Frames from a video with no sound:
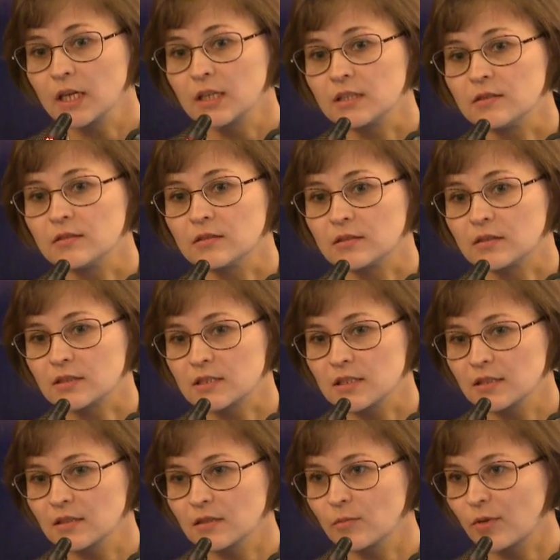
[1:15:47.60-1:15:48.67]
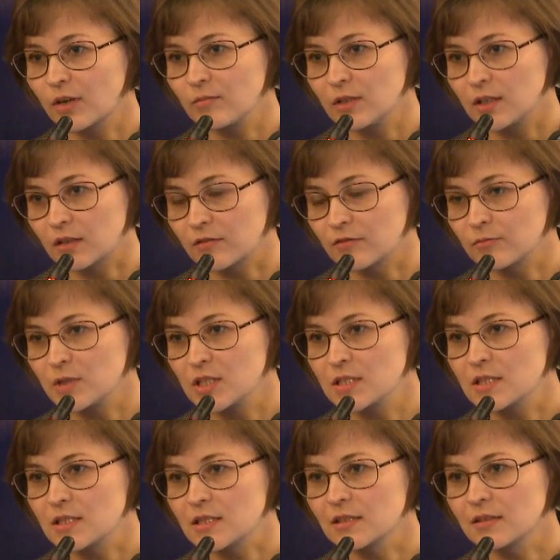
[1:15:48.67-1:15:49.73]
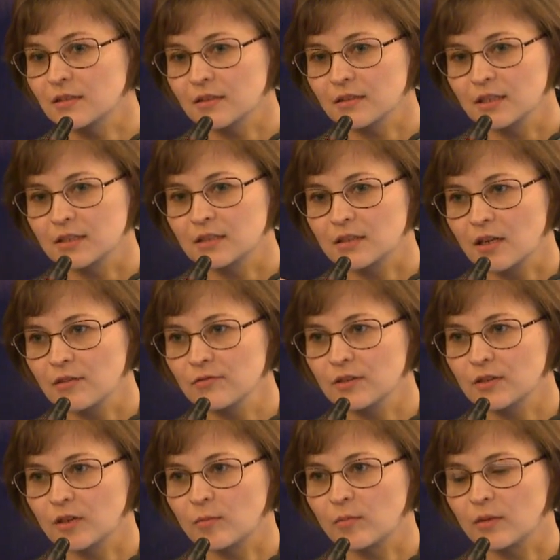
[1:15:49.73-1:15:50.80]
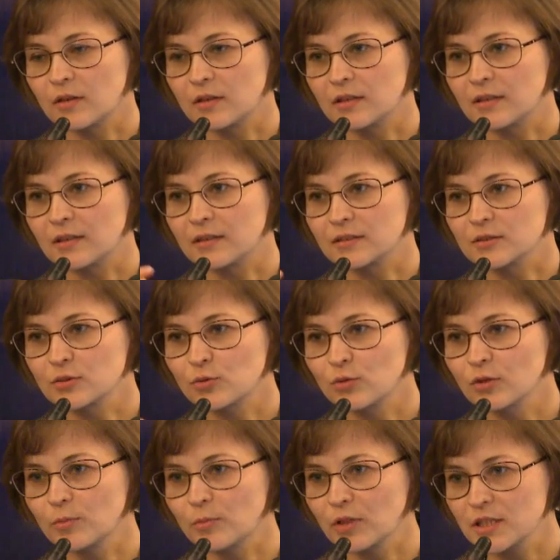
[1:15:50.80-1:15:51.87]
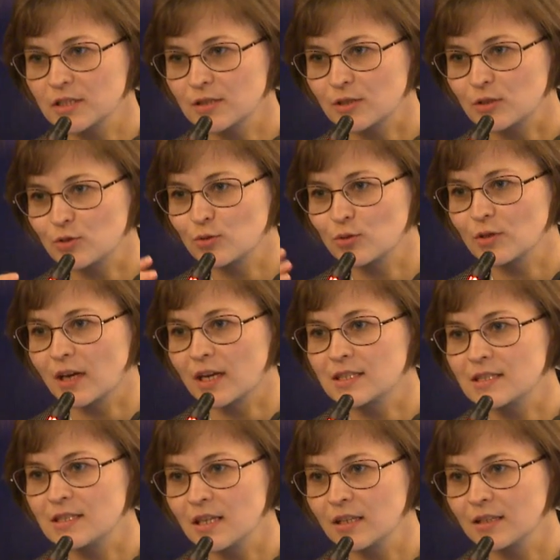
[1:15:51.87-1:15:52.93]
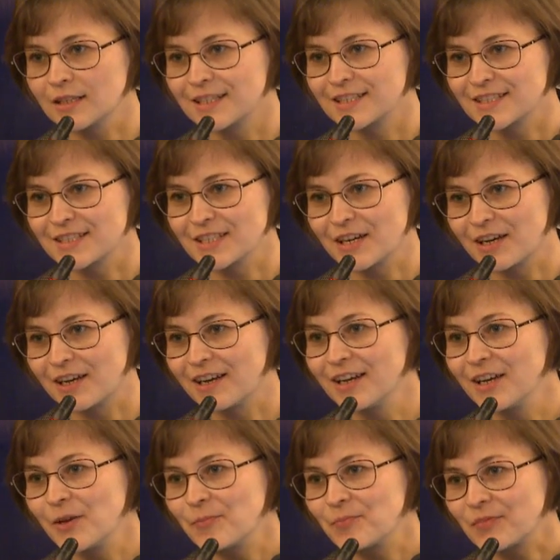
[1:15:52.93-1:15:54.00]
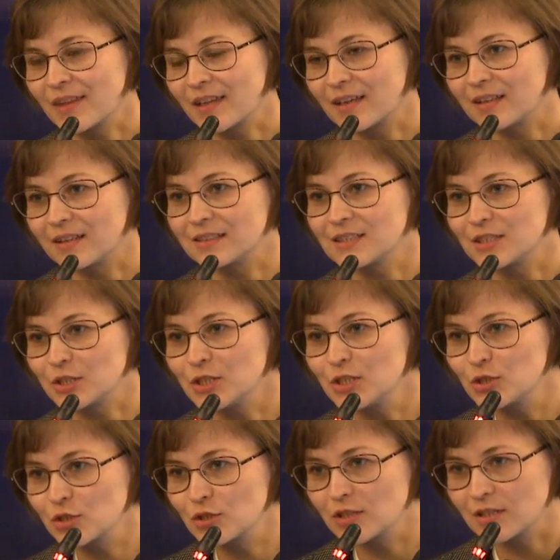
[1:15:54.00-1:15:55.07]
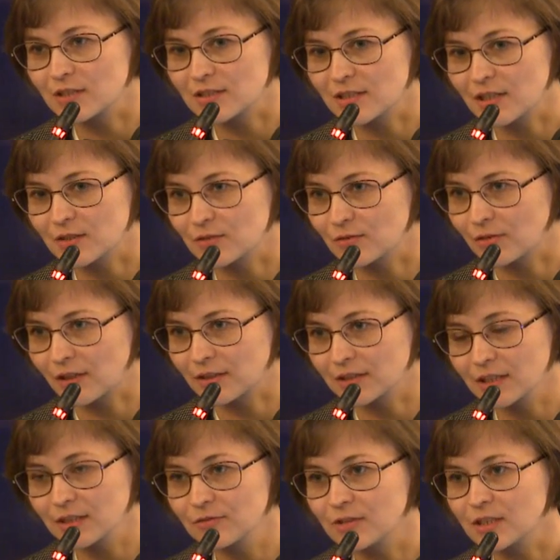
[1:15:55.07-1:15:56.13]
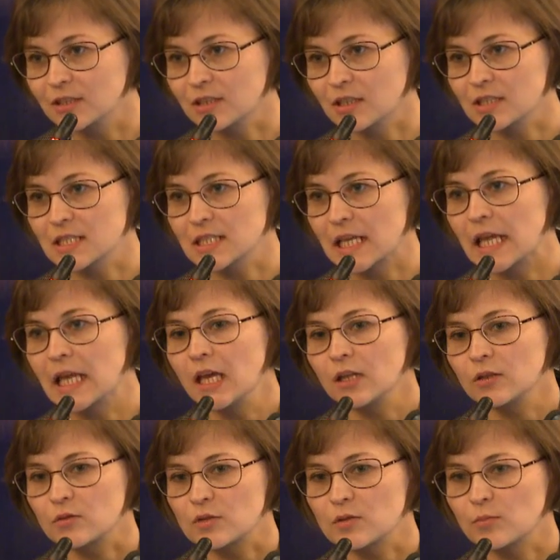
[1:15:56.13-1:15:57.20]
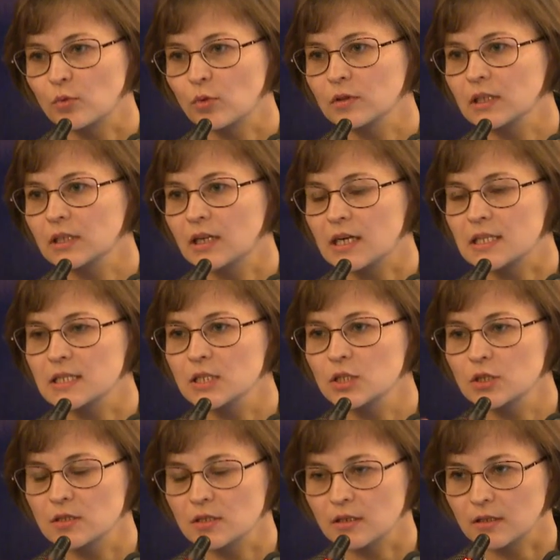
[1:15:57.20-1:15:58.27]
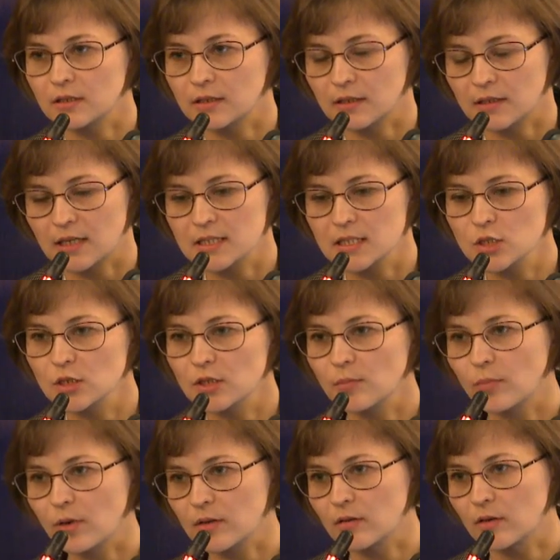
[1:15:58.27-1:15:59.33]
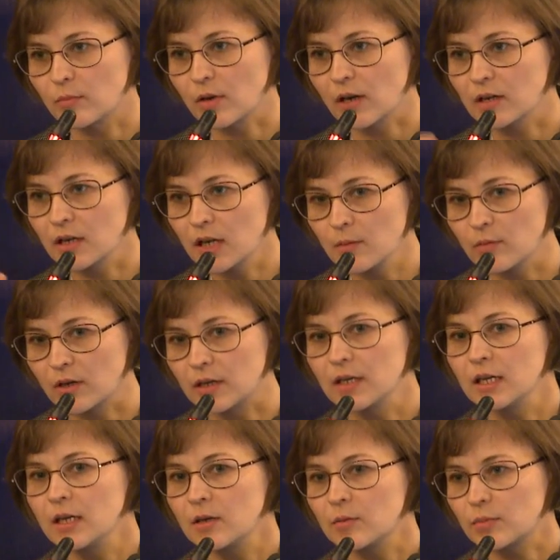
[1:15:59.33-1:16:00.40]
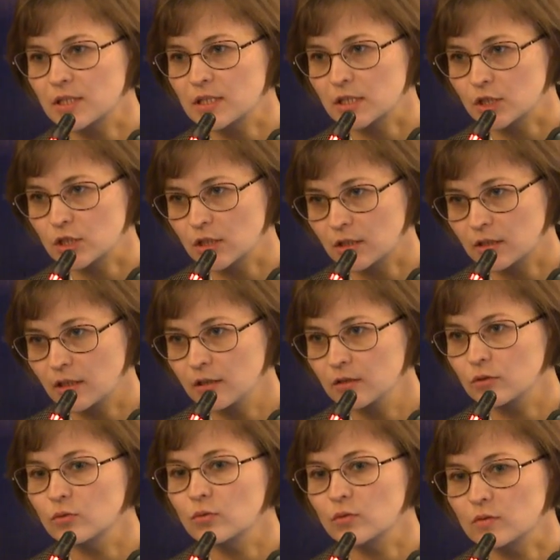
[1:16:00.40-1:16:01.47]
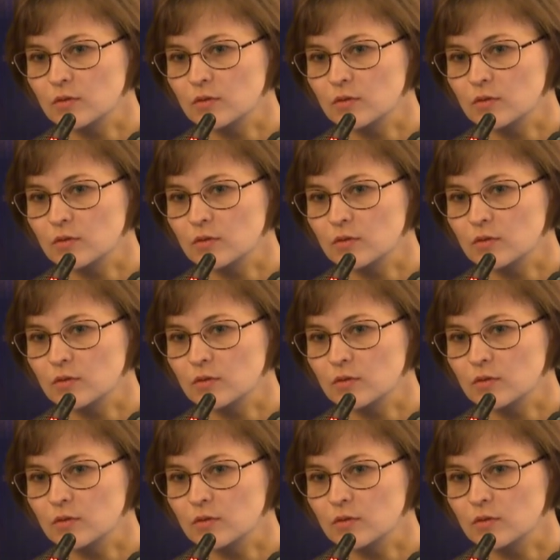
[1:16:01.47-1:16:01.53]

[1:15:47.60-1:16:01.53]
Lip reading: We want to establish standards of content filtration. Sometimes schools pay for internet traffic, and they also pay extra for content filtration.